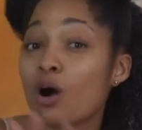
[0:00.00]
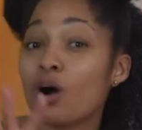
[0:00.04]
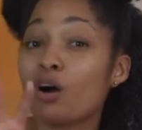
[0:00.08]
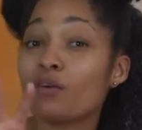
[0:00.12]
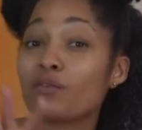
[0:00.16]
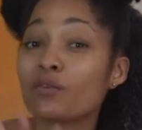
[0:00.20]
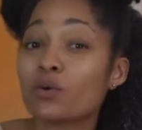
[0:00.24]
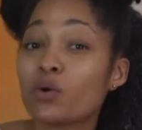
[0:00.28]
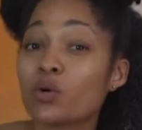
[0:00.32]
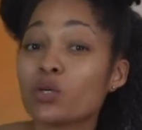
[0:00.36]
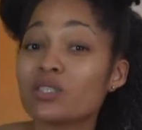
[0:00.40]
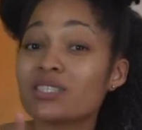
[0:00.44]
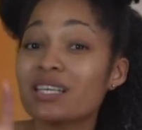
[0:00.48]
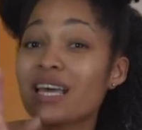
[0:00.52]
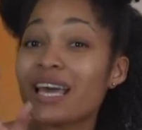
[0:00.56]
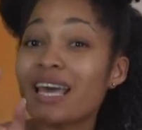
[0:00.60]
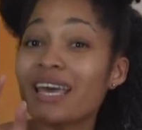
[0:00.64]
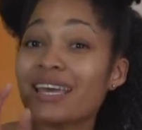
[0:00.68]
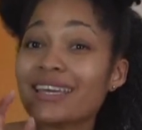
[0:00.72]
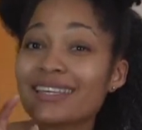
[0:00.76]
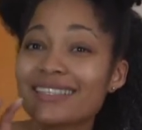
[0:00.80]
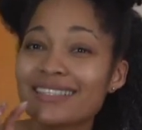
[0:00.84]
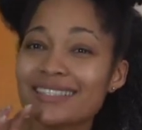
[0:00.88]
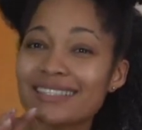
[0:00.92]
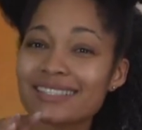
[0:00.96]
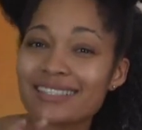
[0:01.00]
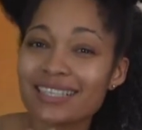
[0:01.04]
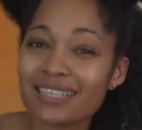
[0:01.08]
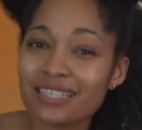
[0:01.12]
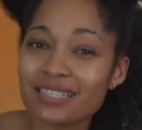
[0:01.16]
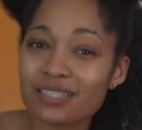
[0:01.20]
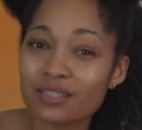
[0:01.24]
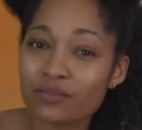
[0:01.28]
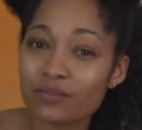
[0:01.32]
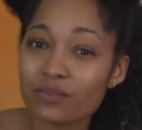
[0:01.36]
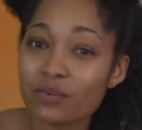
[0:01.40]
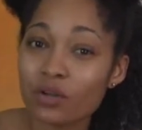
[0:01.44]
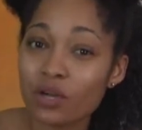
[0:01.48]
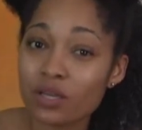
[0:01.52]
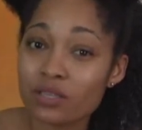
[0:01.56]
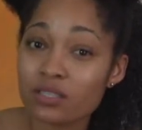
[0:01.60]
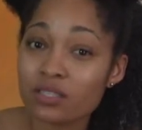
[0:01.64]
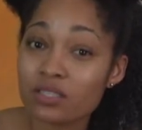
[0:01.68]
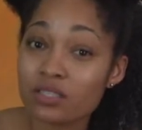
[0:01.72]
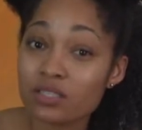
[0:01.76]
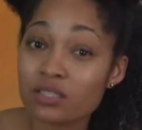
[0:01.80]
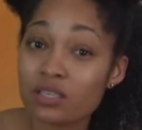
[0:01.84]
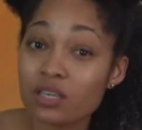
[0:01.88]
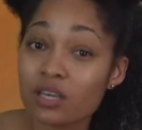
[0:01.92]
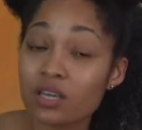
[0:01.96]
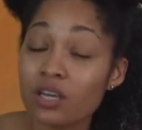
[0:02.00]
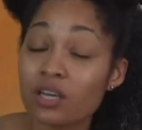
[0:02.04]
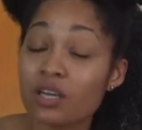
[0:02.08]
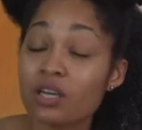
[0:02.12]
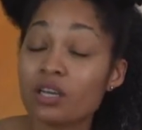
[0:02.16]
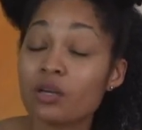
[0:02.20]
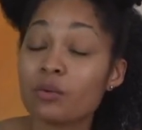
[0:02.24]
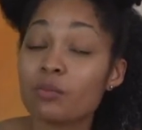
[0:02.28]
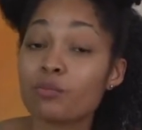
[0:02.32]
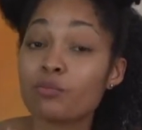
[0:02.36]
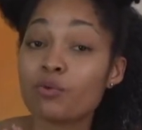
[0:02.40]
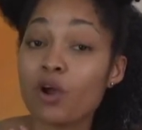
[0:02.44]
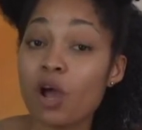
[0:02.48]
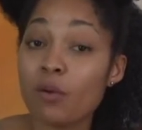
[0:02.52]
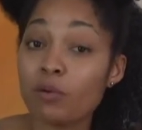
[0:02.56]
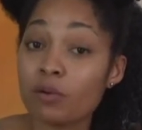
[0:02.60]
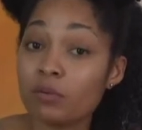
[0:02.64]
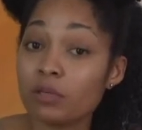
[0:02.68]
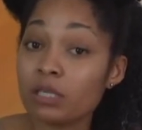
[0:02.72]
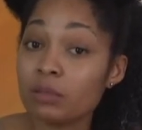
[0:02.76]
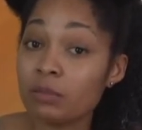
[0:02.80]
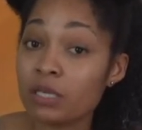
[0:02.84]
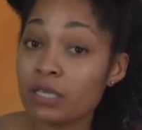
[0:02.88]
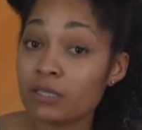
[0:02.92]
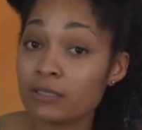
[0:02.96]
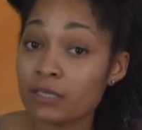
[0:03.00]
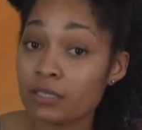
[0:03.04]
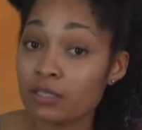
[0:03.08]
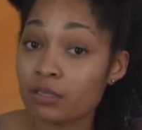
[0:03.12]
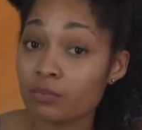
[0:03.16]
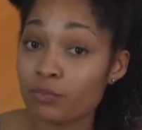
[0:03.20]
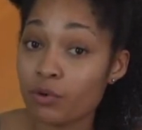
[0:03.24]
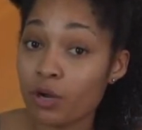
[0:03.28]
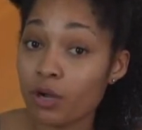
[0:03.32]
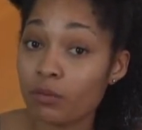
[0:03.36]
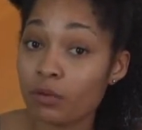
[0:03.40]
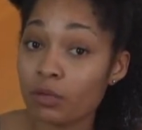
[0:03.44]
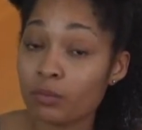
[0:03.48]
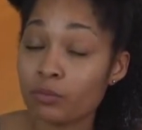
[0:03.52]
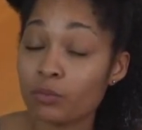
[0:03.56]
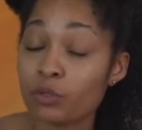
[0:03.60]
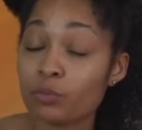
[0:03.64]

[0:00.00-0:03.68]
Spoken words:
Of course, excessive knots probably means there's a problem.